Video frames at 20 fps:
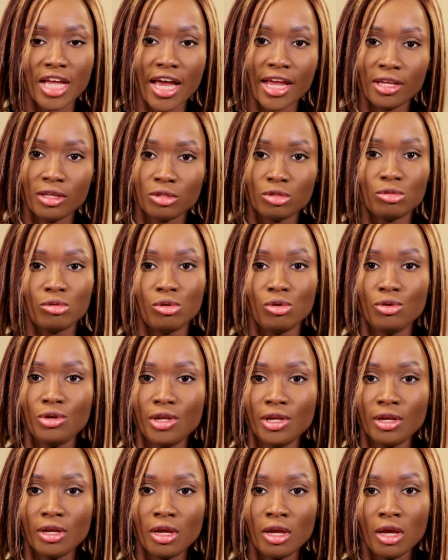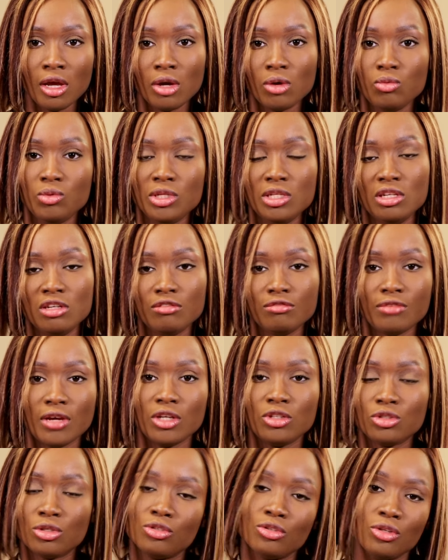dying slowly with the
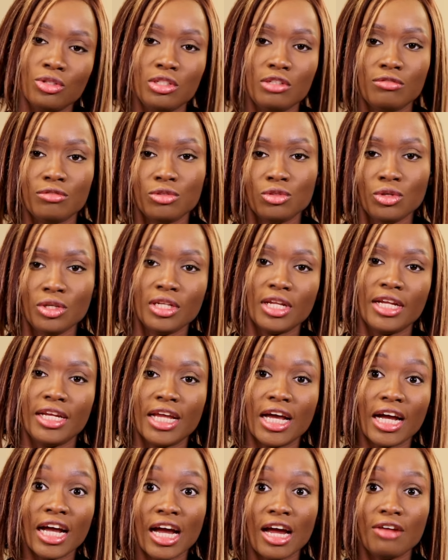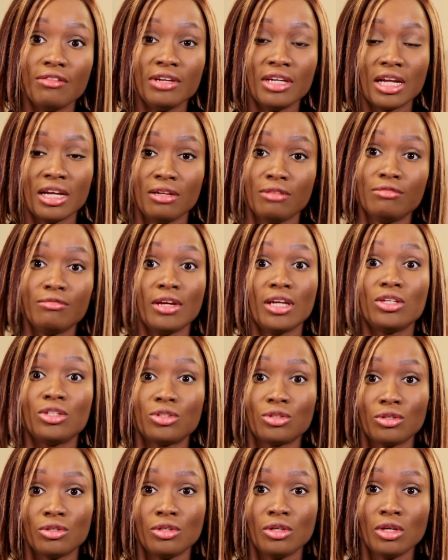infection, not even knowing that they are carrying an
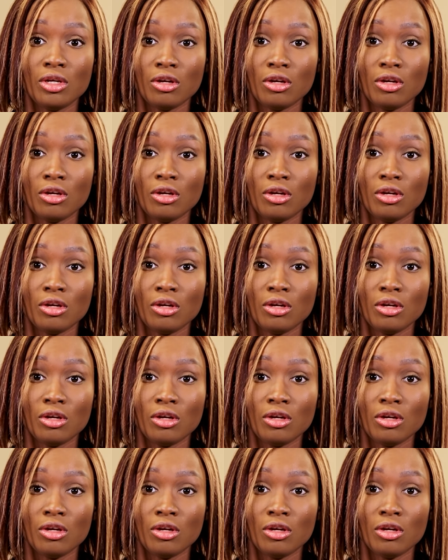infection,